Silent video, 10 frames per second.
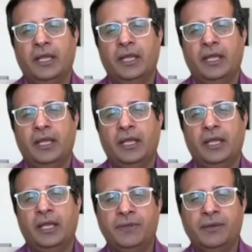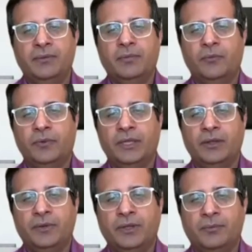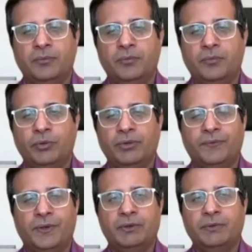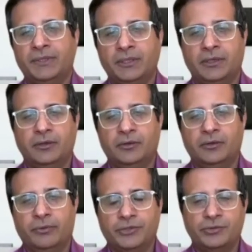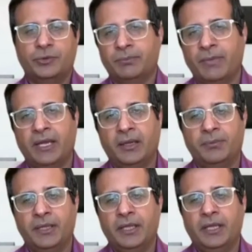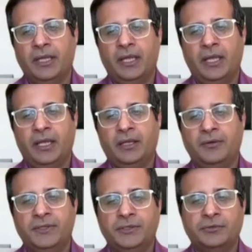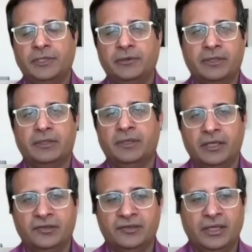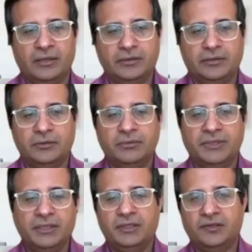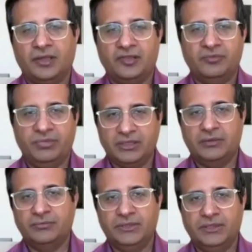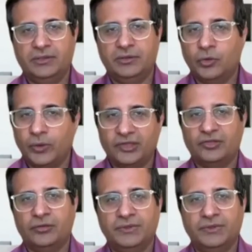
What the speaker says: and where we are moving forward with a rich roadmap, and we totally recognize that Kubernetes has become the OS of